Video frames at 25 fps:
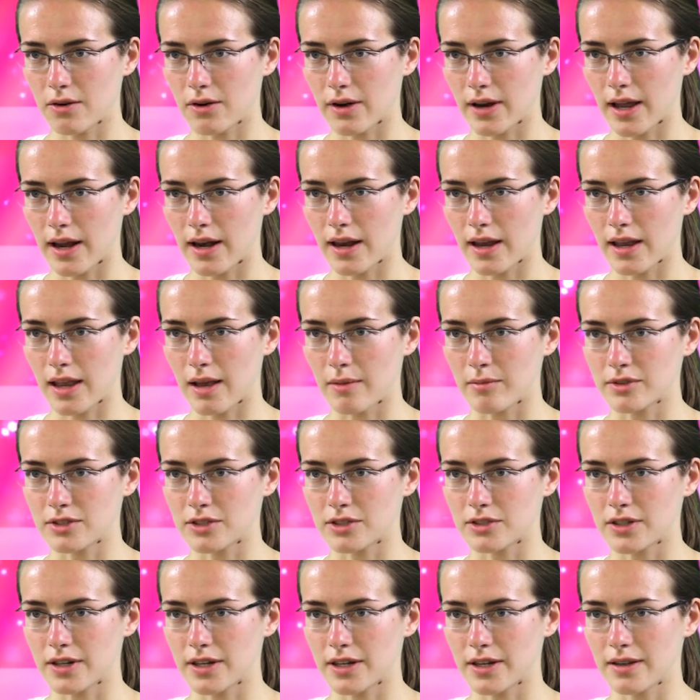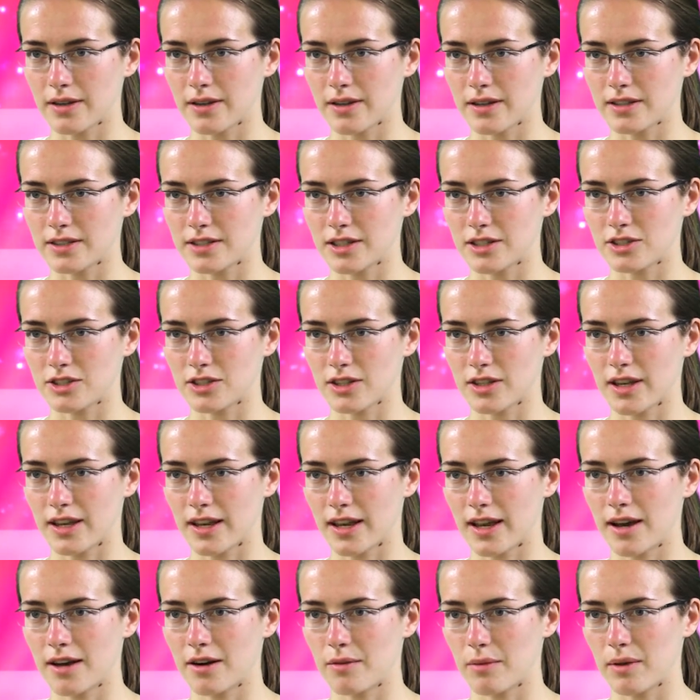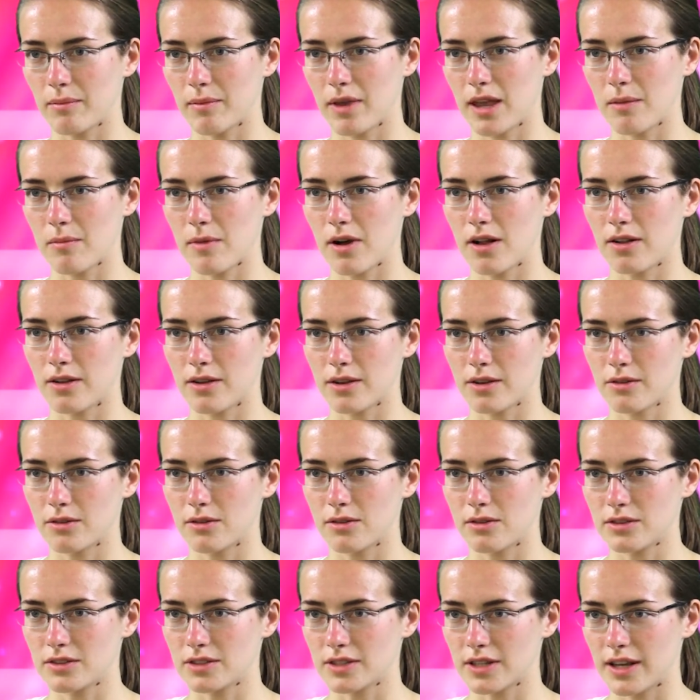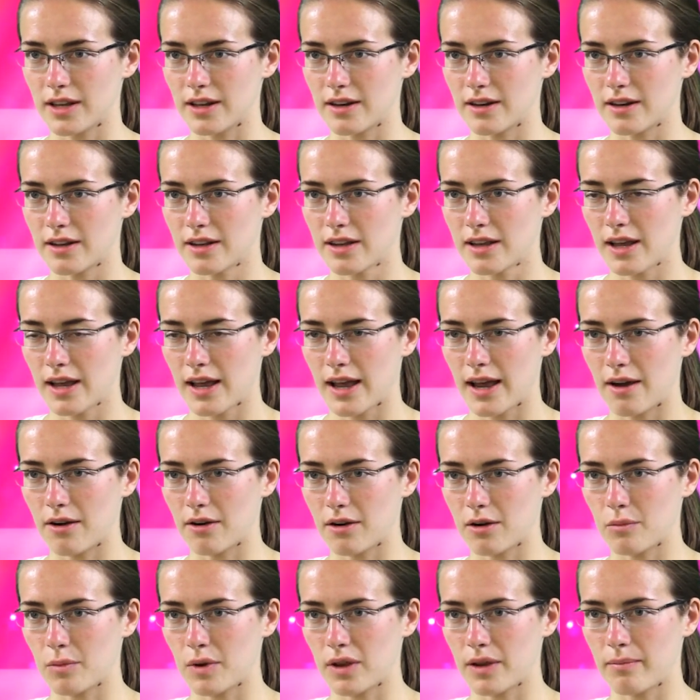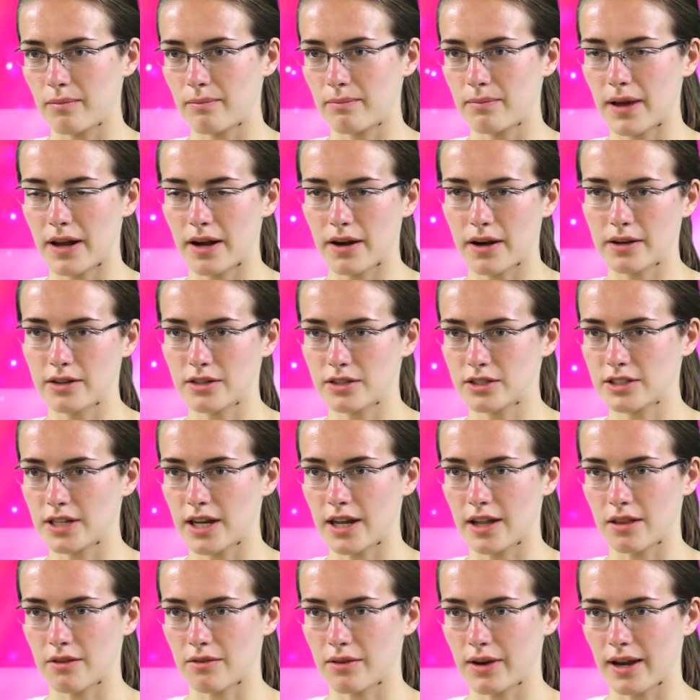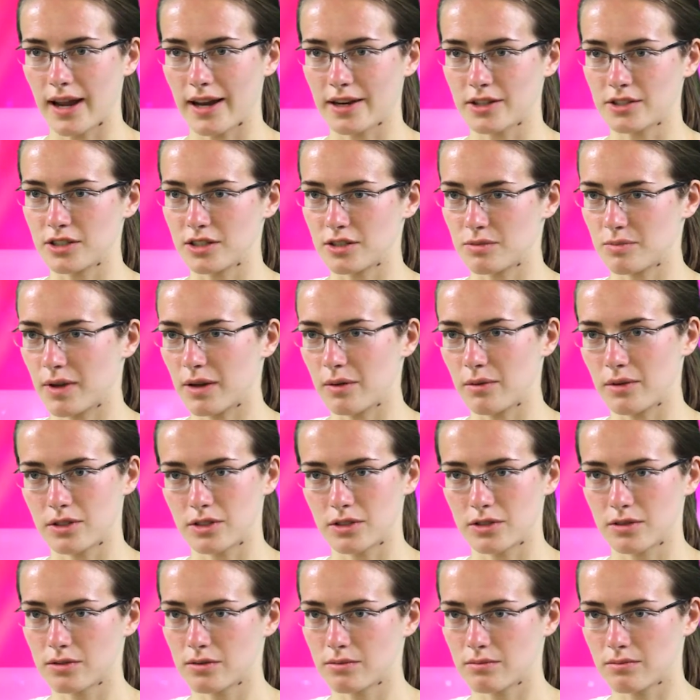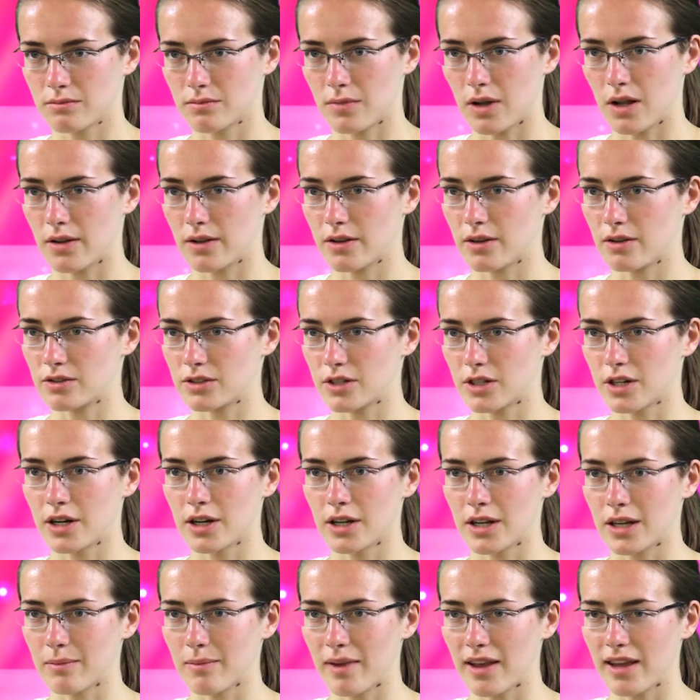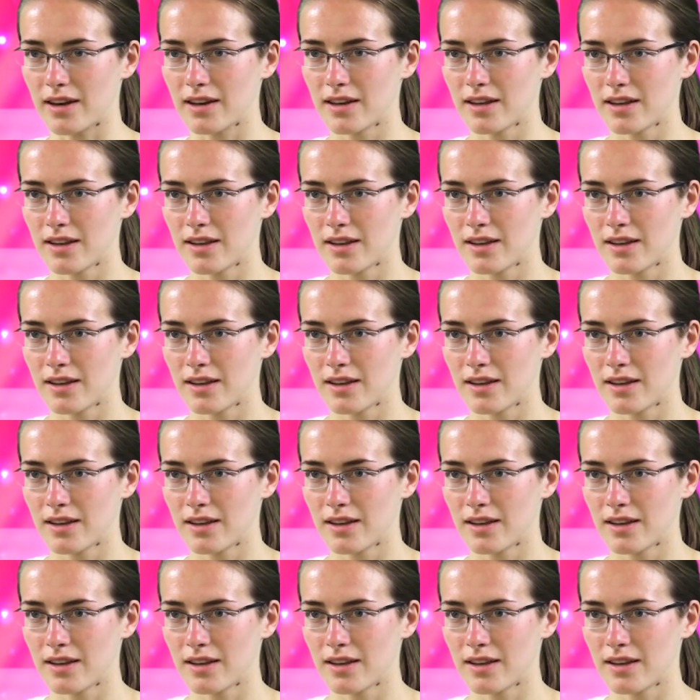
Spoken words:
organic chemistry. Essentially, how do we make molecules and how can we better understand the reactions by which molecules are currently made?